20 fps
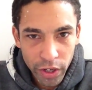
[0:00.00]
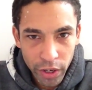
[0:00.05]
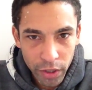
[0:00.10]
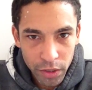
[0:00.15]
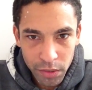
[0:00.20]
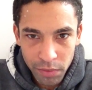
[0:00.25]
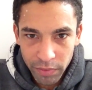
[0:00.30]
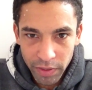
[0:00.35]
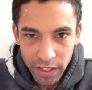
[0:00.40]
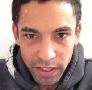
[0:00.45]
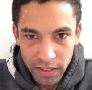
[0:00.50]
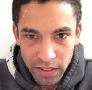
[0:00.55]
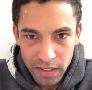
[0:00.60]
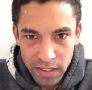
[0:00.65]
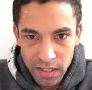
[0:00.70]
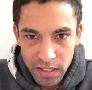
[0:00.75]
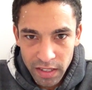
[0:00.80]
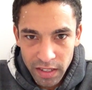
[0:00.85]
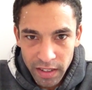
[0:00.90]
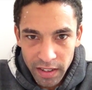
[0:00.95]
those
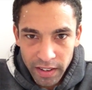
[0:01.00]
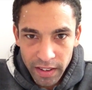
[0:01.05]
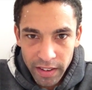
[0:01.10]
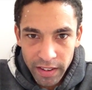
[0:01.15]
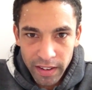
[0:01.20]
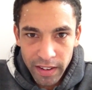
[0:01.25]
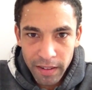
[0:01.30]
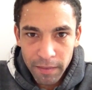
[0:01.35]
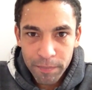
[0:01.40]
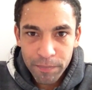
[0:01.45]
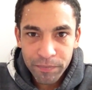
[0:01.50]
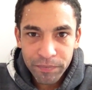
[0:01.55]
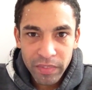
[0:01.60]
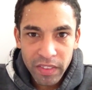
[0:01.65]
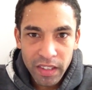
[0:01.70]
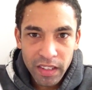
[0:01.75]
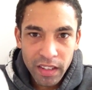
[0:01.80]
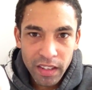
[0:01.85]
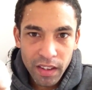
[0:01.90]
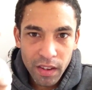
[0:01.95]
things. Yeah,
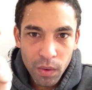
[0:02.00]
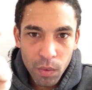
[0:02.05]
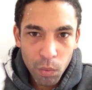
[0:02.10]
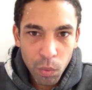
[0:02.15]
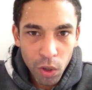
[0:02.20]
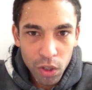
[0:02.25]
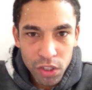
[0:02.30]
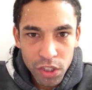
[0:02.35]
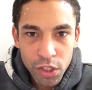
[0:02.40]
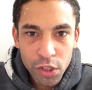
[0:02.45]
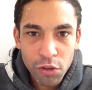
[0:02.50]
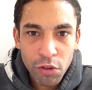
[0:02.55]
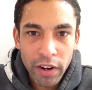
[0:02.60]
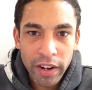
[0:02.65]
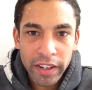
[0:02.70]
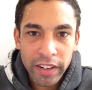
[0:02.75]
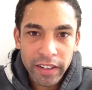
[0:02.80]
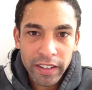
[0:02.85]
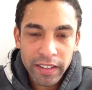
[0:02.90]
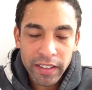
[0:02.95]
watch the
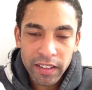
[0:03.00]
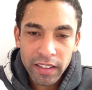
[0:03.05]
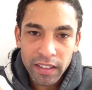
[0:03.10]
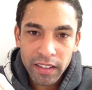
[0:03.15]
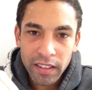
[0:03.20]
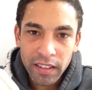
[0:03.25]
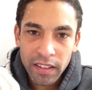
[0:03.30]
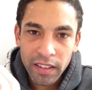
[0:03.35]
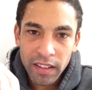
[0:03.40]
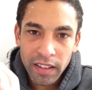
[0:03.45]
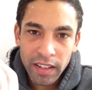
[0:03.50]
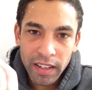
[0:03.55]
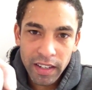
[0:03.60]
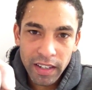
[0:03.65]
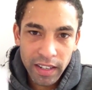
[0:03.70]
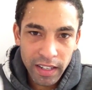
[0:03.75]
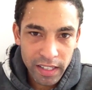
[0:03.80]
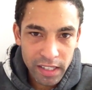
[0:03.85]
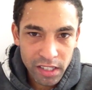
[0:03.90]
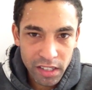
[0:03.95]
training,
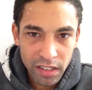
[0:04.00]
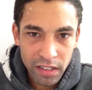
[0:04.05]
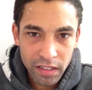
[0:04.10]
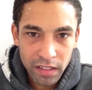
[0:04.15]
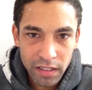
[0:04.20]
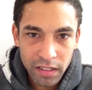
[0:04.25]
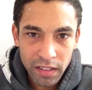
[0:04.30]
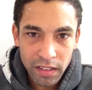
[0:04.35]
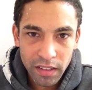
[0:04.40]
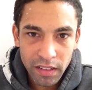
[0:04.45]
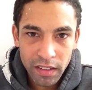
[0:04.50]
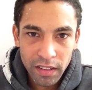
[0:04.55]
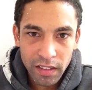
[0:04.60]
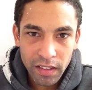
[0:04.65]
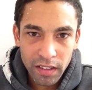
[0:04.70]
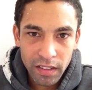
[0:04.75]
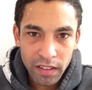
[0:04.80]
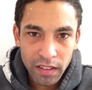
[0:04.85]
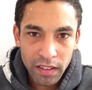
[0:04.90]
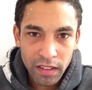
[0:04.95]
listen,
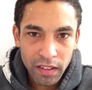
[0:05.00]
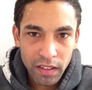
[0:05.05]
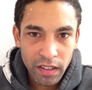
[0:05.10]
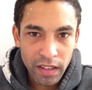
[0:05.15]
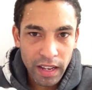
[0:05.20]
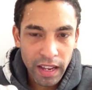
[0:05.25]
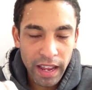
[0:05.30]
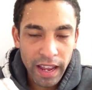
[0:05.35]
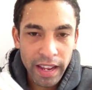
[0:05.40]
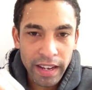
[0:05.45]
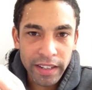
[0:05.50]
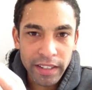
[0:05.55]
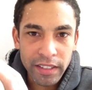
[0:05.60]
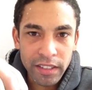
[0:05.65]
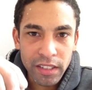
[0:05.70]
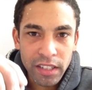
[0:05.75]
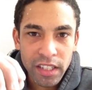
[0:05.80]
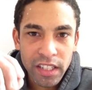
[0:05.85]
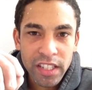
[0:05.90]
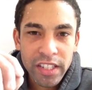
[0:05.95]

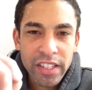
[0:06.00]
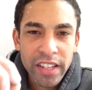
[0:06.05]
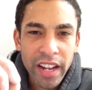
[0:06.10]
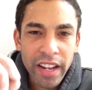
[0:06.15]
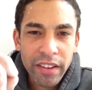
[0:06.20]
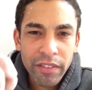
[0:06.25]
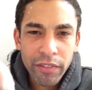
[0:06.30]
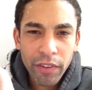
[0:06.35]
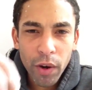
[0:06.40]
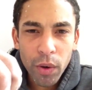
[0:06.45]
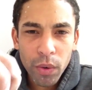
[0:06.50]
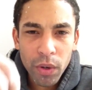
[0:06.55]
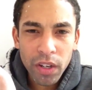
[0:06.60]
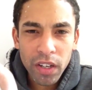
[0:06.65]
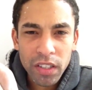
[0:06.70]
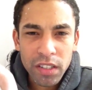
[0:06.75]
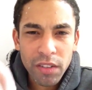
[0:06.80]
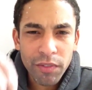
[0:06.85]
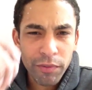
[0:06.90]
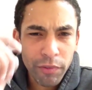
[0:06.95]
and stay
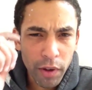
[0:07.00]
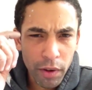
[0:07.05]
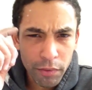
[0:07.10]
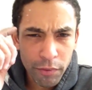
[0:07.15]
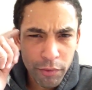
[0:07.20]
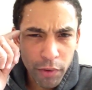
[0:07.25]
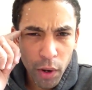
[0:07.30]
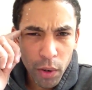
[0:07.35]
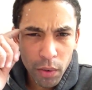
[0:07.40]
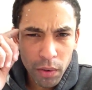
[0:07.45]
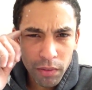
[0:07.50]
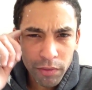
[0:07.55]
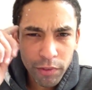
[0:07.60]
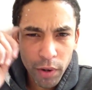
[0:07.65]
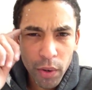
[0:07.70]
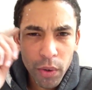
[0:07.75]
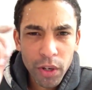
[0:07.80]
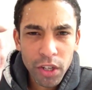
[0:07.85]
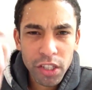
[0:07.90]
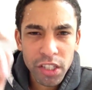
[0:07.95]
focused.
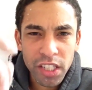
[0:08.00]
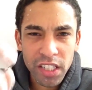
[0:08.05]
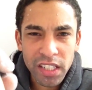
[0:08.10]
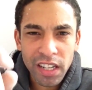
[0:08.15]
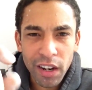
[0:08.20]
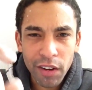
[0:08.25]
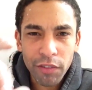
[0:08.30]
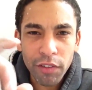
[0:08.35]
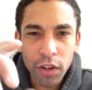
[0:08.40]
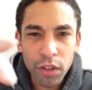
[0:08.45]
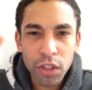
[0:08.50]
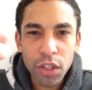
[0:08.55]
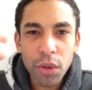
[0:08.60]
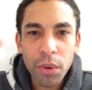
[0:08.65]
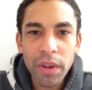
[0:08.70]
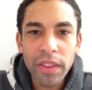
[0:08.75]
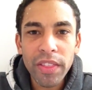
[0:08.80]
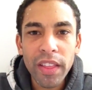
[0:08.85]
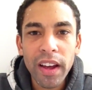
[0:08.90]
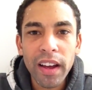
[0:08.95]
Focus yourself on
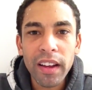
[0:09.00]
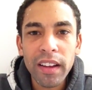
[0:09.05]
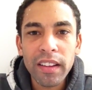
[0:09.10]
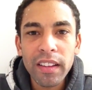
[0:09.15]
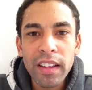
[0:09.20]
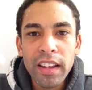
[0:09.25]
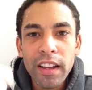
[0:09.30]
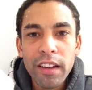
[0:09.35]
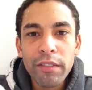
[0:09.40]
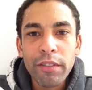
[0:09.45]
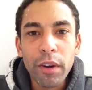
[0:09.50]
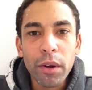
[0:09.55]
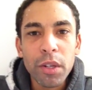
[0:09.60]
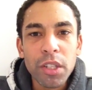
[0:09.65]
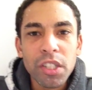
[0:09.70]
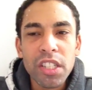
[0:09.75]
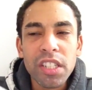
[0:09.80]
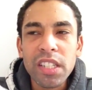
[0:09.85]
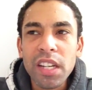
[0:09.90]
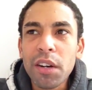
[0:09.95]
doing that.
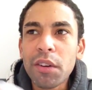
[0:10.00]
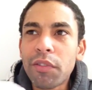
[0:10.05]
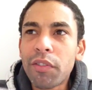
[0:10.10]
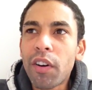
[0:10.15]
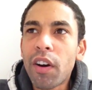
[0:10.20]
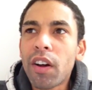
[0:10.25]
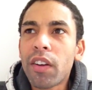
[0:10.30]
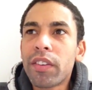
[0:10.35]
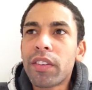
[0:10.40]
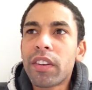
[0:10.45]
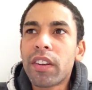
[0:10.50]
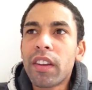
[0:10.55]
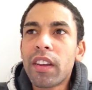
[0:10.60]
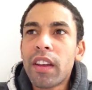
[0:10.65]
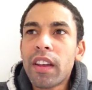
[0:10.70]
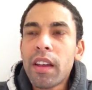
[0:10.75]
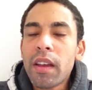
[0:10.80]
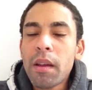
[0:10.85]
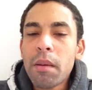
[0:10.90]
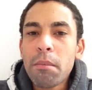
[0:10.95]
Focus yourself on
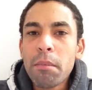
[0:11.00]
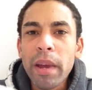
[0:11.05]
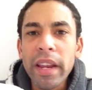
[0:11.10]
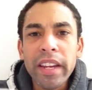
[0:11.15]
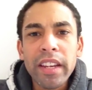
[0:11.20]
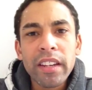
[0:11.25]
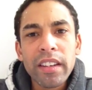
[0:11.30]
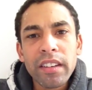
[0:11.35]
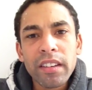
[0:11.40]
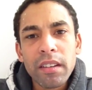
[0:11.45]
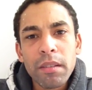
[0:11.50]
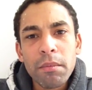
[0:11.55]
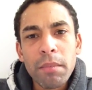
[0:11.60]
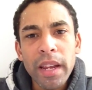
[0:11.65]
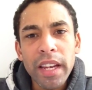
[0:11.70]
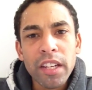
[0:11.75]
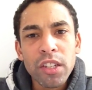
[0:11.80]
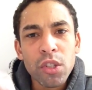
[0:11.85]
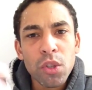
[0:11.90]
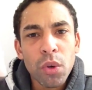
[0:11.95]

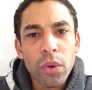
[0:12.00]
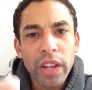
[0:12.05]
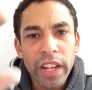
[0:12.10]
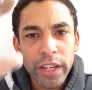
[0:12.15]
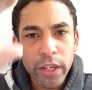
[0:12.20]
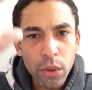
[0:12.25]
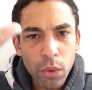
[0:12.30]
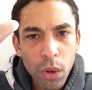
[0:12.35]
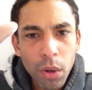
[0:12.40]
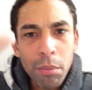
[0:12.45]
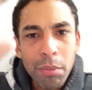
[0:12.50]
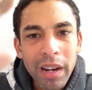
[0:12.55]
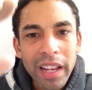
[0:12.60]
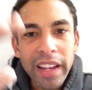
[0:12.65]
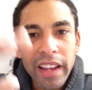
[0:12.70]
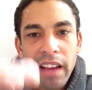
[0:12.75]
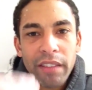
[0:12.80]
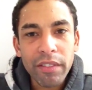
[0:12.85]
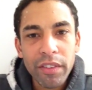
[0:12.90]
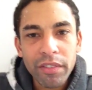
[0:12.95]
making sure that you
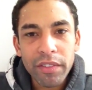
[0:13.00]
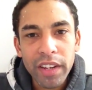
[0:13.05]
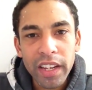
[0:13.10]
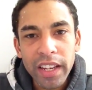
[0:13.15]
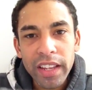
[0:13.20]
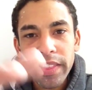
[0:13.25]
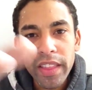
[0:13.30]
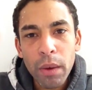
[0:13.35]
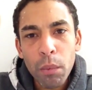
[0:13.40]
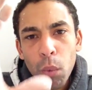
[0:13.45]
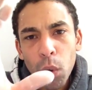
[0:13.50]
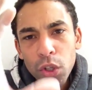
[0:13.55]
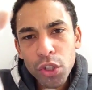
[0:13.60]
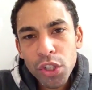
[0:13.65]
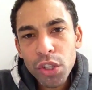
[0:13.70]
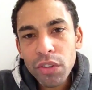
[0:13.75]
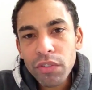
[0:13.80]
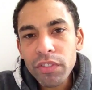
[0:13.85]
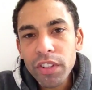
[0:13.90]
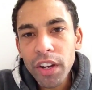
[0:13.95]
complete everything, and then
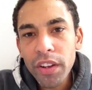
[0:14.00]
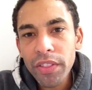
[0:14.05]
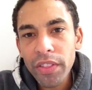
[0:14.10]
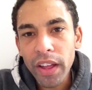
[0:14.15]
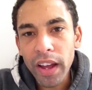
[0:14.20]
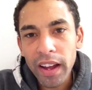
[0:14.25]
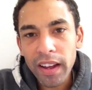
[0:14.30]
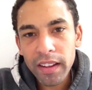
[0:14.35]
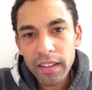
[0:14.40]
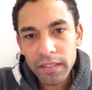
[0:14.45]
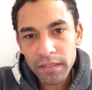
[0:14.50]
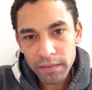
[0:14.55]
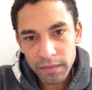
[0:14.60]
once you've done that,